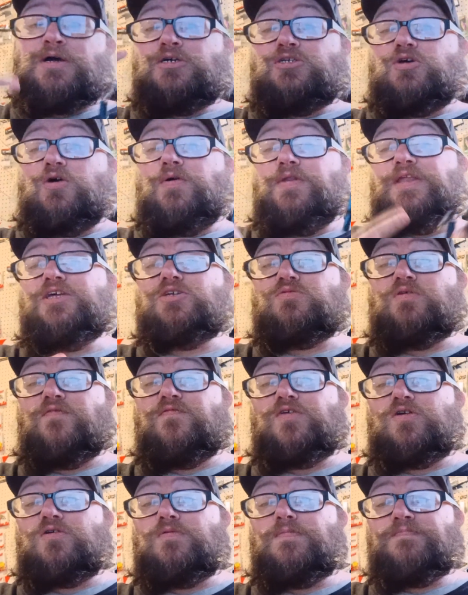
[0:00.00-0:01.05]
So in this
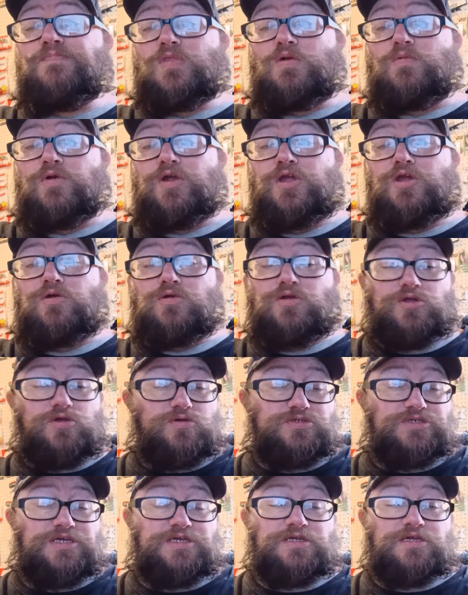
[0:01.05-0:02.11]
review, where you're
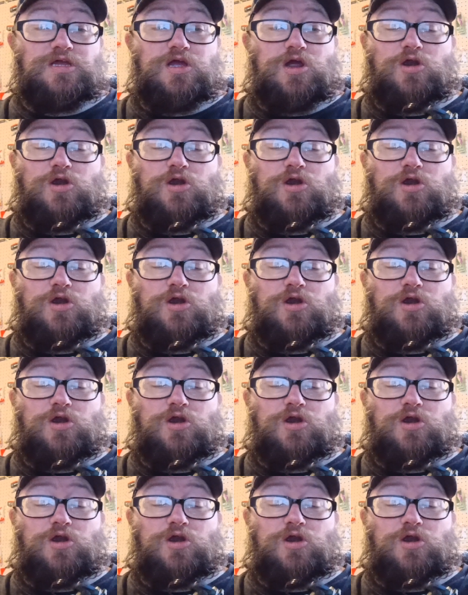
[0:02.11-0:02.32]
using